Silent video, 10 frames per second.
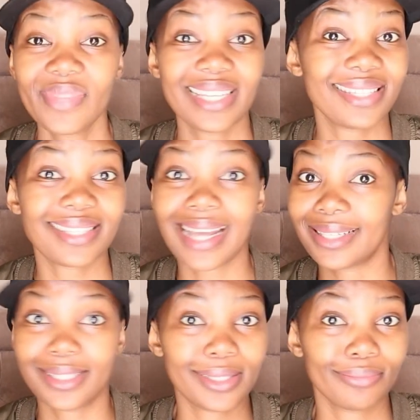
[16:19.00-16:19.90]

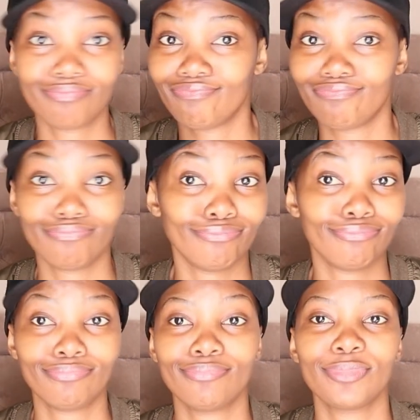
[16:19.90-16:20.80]
start
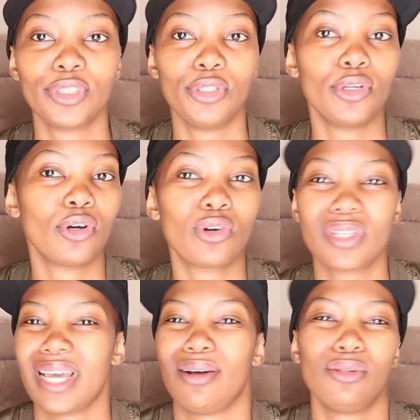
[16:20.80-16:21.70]
you know because
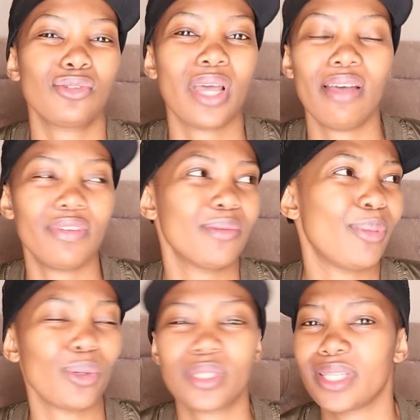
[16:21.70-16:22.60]
I also haven't
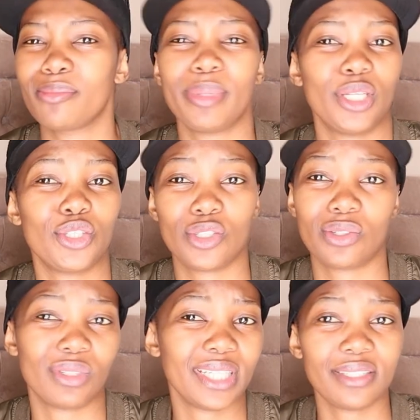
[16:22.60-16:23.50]
posted pictures on